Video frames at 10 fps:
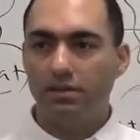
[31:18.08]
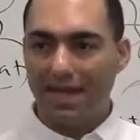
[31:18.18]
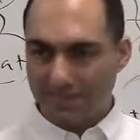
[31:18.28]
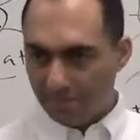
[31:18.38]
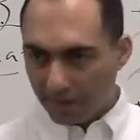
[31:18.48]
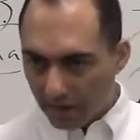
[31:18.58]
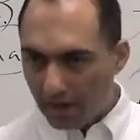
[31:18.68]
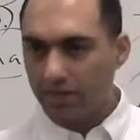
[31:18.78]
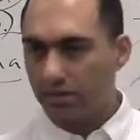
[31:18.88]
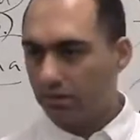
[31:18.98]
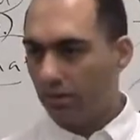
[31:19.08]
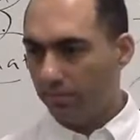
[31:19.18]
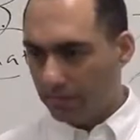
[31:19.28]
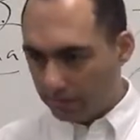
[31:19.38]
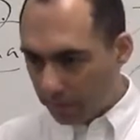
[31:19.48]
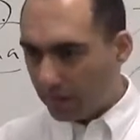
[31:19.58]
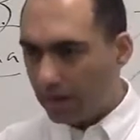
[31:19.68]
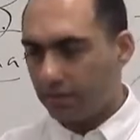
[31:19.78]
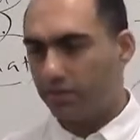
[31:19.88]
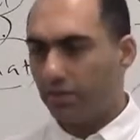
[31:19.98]
That's because. It means
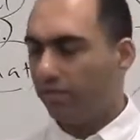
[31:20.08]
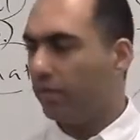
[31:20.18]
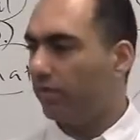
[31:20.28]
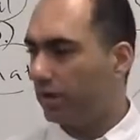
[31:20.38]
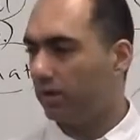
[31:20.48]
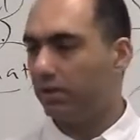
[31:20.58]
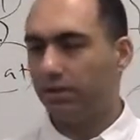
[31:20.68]
because I've been running all